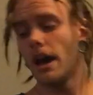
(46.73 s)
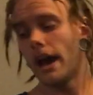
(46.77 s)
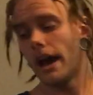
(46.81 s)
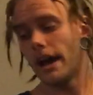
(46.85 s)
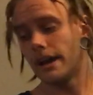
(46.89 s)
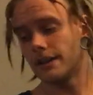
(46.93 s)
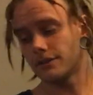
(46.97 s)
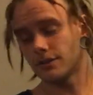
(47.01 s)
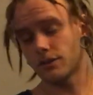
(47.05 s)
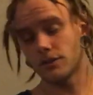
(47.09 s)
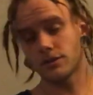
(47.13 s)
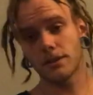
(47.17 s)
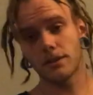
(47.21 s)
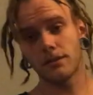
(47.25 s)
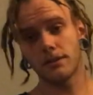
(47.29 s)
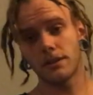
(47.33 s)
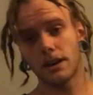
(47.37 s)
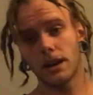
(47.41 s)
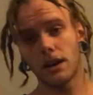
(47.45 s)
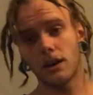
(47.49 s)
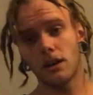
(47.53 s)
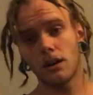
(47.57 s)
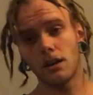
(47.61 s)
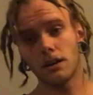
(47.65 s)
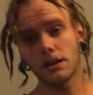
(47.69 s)
and so something
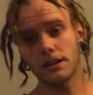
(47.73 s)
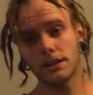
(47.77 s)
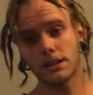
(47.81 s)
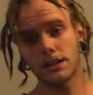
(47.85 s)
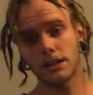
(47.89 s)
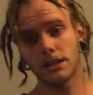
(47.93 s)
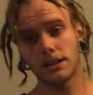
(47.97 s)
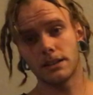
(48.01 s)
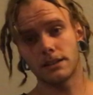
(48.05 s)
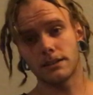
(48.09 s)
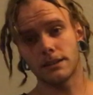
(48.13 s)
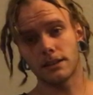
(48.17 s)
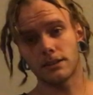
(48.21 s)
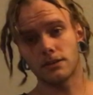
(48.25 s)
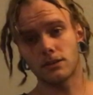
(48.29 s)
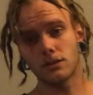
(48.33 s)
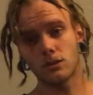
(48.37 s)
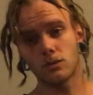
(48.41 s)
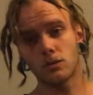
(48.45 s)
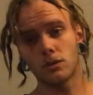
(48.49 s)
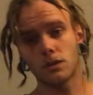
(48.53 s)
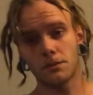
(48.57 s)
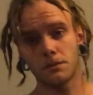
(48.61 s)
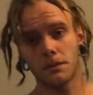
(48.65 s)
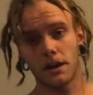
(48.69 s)
I already did is I
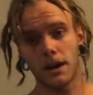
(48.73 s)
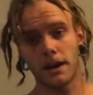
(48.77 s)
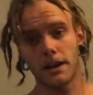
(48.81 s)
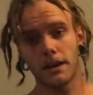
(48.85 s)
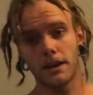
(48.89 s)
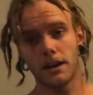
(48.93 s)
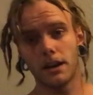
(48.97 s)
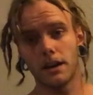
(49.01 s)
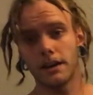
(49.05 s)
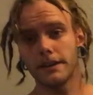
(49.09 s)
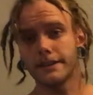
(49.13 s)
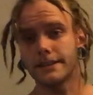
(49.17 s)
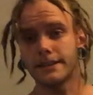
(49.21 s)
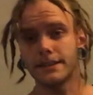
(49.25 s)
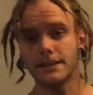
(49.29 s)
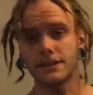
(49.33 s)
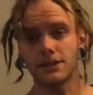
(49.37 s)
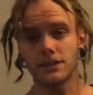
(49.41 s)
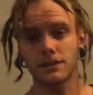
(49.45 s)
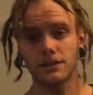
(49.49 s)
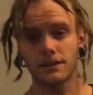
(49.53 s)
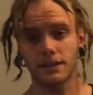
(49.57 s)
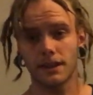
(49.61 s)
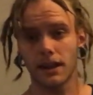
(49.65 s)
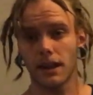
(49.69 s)
took one of my
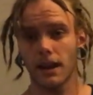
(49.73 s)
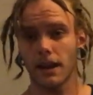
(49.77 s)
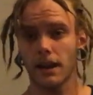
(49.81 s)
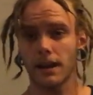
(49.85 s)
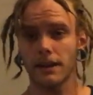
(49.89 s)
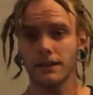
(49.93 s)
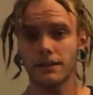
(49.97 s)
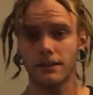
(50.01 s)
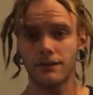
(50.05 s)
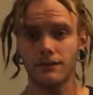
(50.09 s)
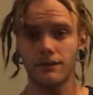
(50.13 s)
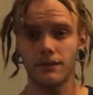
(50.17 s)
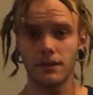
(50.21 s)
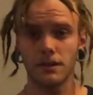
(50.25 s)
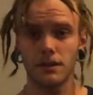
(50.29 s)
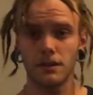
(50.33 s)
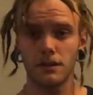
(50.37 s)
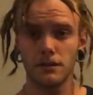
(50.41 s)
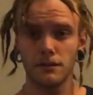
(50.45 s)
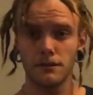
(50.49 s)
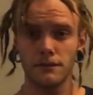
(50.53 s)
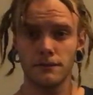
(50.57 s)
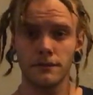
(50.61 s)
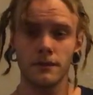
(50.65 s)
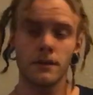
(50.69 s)
t-shirts that I like the fit
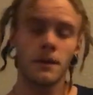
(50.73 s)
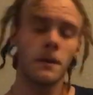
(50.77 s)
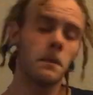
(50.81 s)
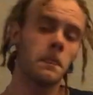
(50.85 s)
of,